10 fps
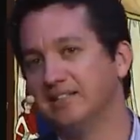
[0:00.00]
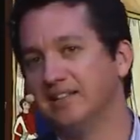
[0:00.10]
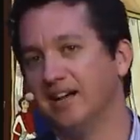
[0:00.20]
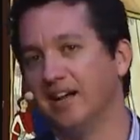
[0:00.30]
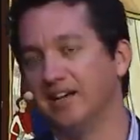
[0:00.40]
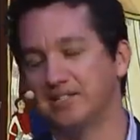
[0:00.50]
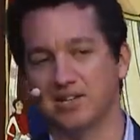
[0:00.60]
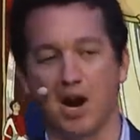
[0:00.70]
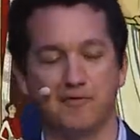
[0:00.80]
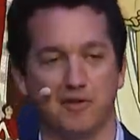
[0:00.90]
Uh,
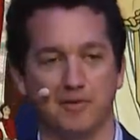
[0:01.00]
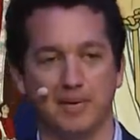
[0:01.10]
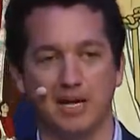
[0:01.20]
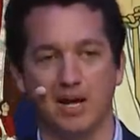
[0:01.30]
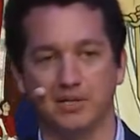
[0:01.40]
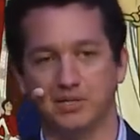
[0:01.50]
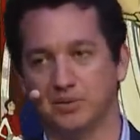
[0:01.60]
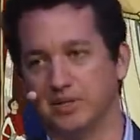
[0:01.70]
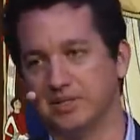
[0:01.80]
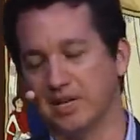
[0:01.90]
sorry for everybody else
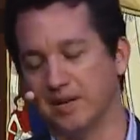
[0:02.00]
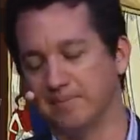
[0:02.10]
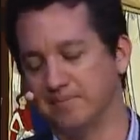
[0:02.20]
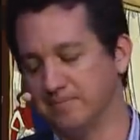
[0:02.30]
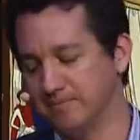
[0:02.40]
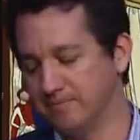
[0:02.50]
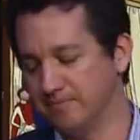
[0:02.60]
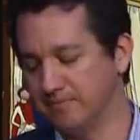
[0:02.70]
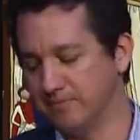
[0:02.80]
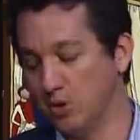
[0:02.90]
who is um,
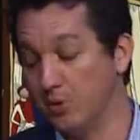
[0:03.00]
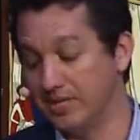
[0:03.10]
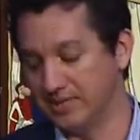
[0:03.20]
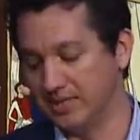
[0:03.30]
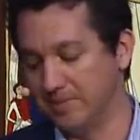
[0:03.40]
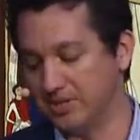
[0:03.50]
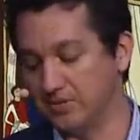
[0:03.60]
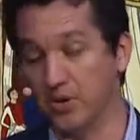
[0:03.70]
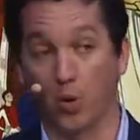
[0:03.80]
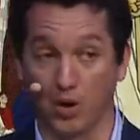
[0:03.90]
who is in the midst
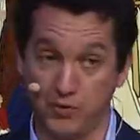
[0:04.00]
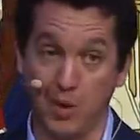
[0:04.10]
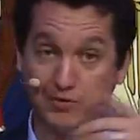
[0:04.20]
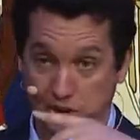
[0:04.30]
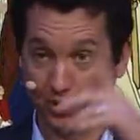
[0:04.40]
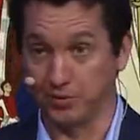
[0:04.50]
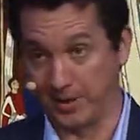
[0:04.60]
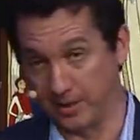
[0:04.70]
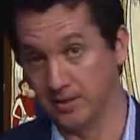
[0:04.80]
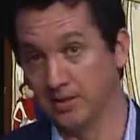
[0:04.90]
of it, or if you have
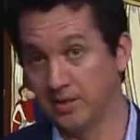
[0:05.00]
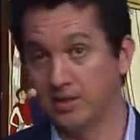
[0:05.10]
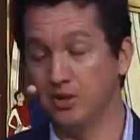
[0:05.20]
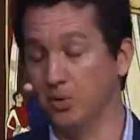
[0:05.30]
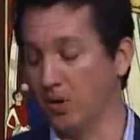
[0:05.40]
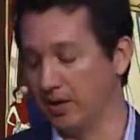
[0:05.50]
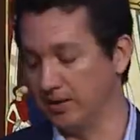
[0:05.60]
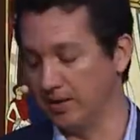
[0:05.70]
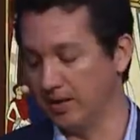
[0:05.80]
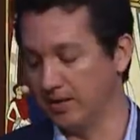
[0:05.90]
children who are
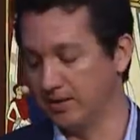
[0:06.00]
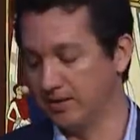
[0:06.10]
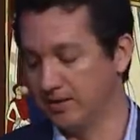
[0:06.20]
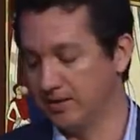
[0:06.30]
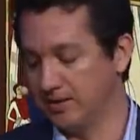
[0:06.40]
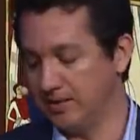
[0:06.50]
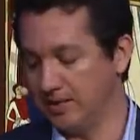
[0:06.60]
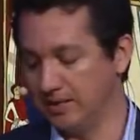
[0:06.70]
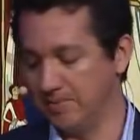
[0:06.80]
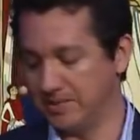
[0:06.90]
in the
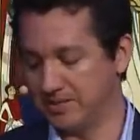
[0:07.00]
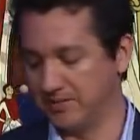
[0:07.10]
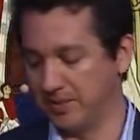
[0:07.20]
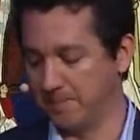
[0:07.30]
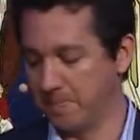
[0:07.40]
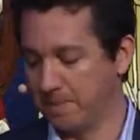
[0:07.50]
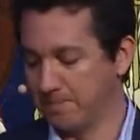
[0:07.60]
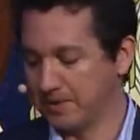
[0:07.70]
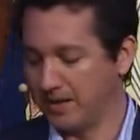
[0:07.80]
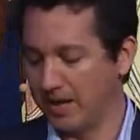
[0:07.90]
in the midst of it.
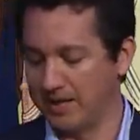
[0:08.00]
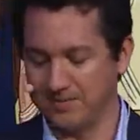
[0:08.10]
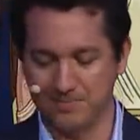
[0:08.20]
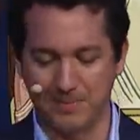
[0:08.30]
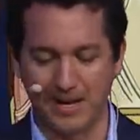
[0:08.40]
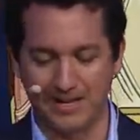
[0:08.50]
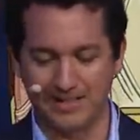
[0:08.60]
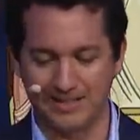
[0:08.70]
Uh, but